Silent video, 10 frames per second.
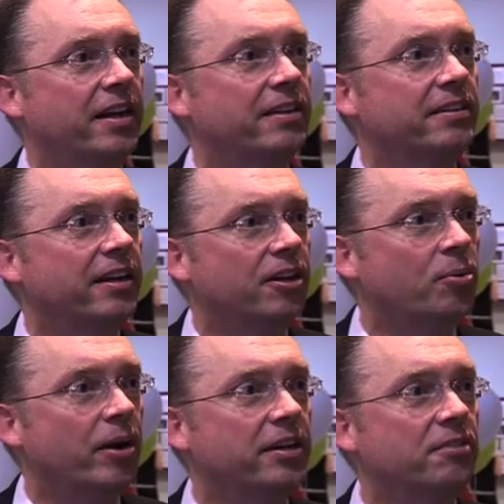
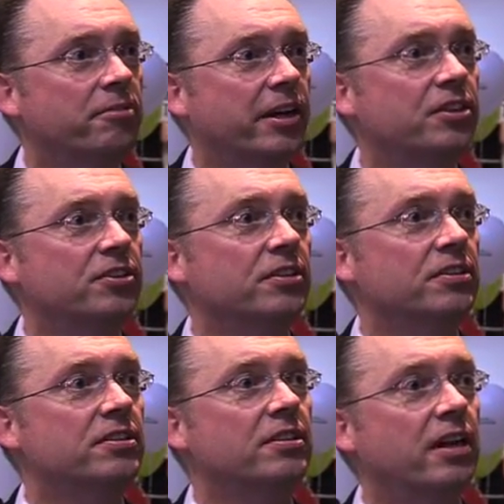healthcare-acquired
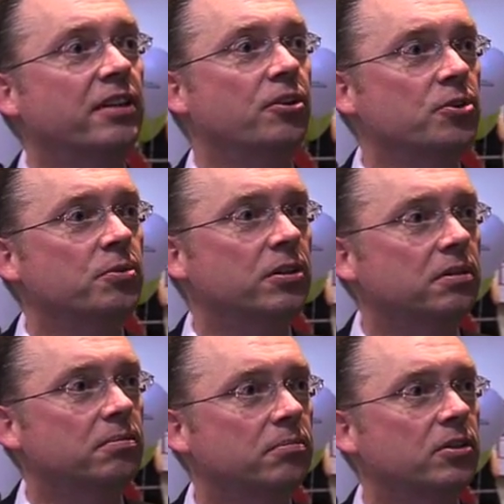infections, and those were
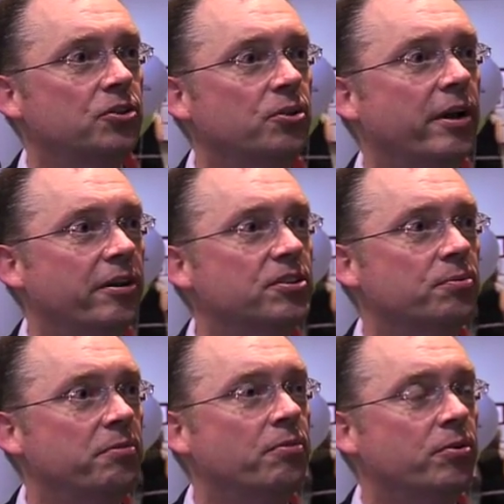the two areas that
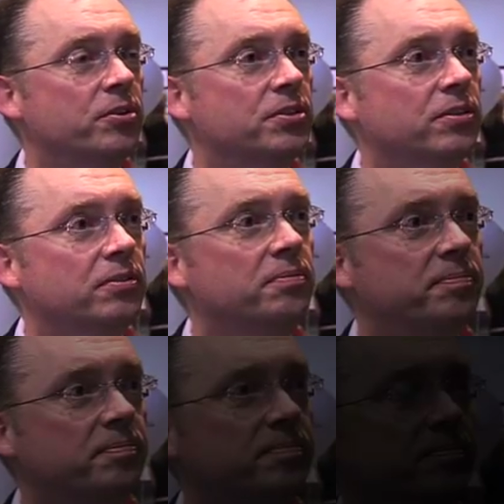we focused on.
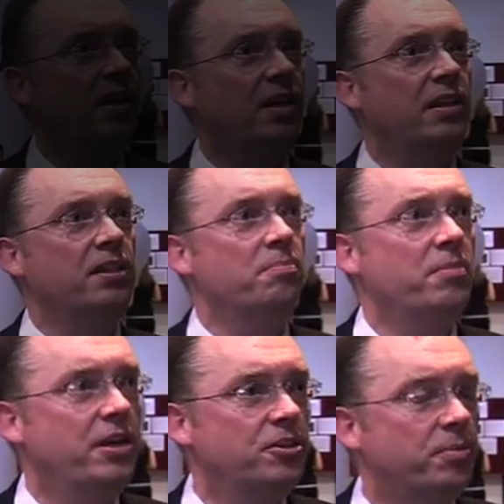The
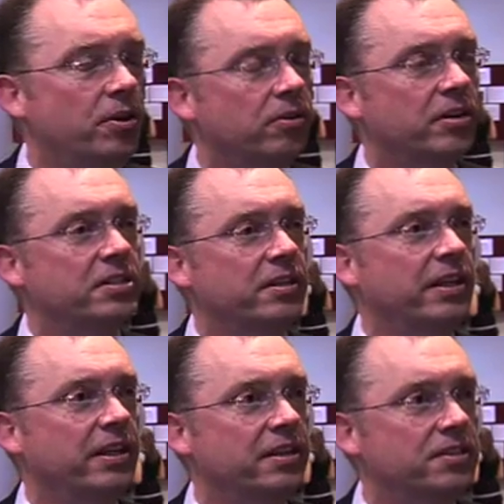major progress, I
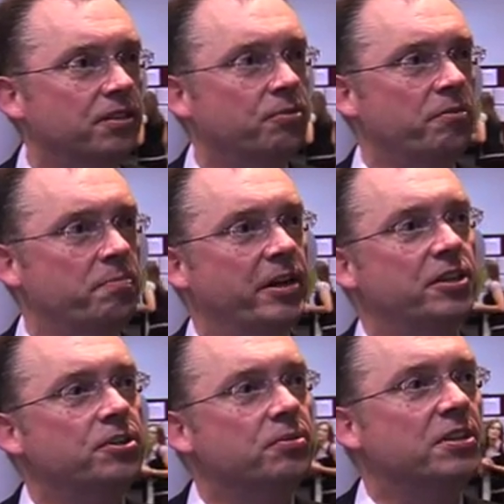think, is that we've
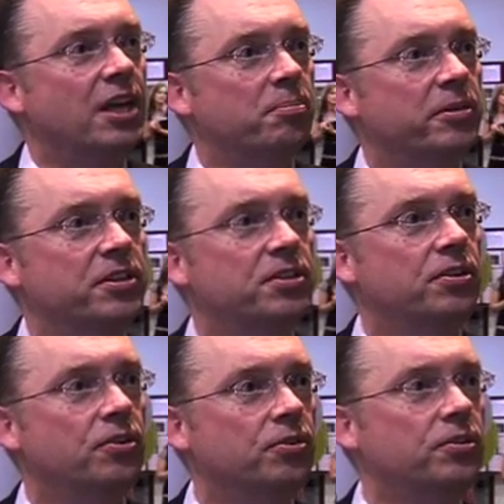managed to establish
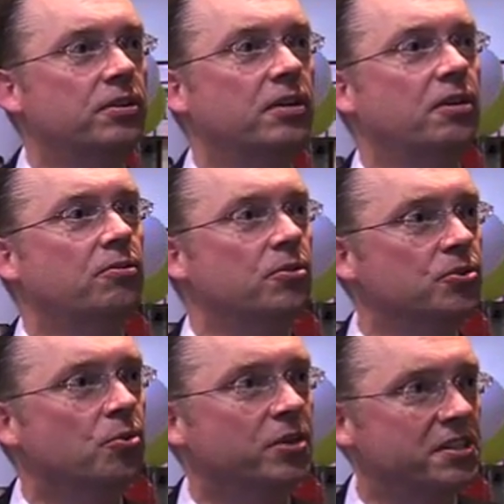good
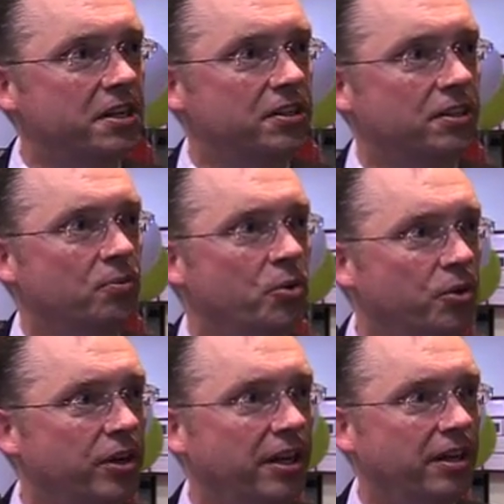cross-organisational
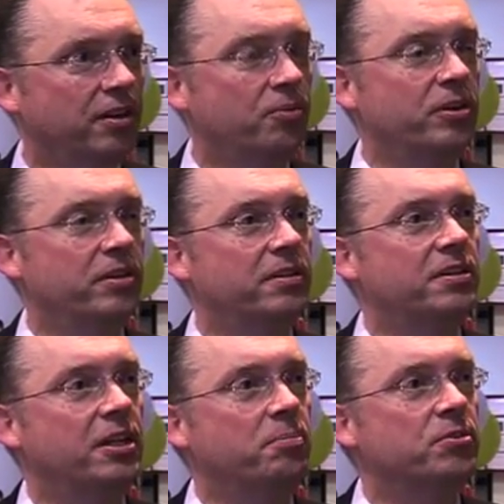working with the
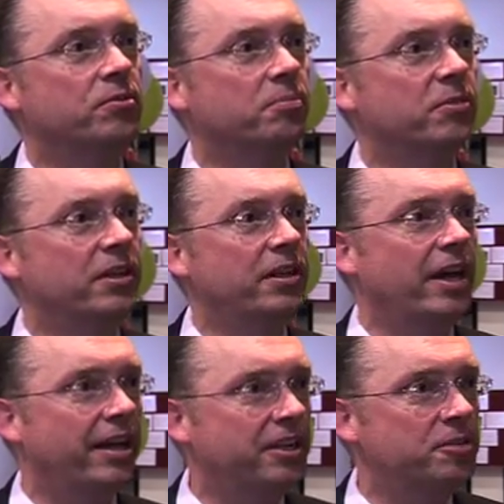teams from the
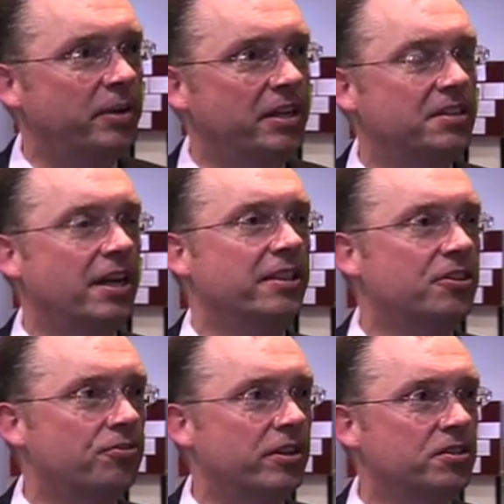LHBs and the
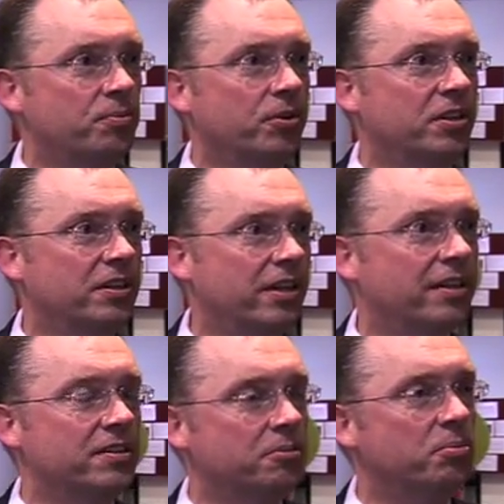Trust working
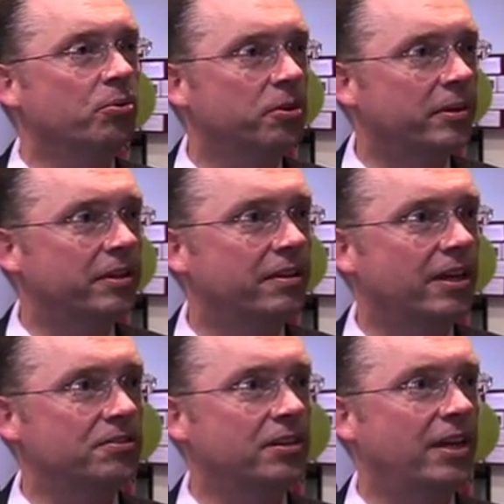together, supported by the
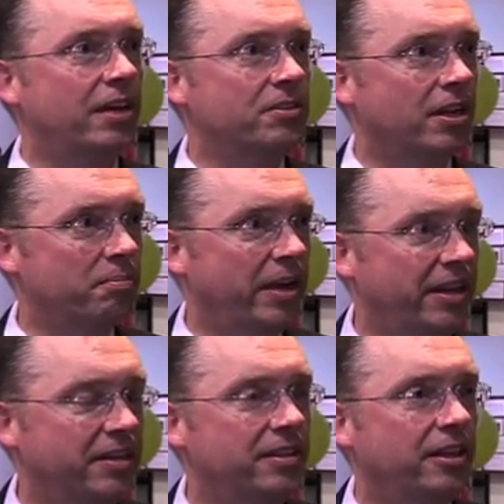1,000 Lives
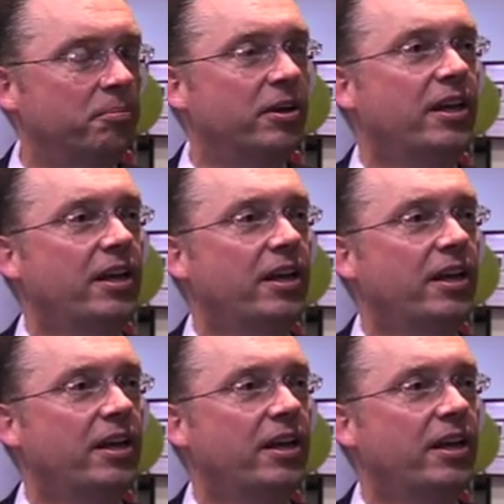campaign team.